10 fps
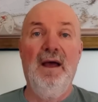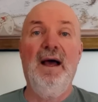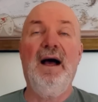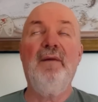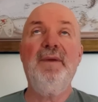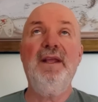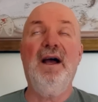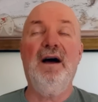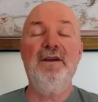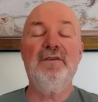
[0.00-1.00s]
How many
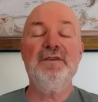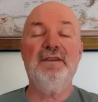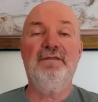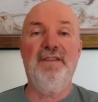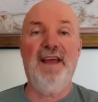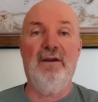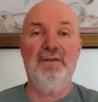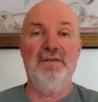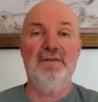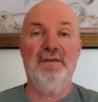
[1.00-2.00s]
hundreds of
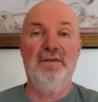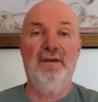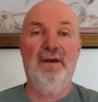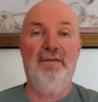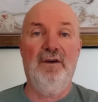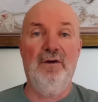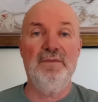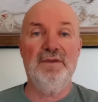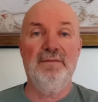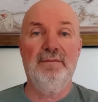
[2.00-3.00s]
thousands of
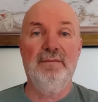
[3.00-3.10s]
homes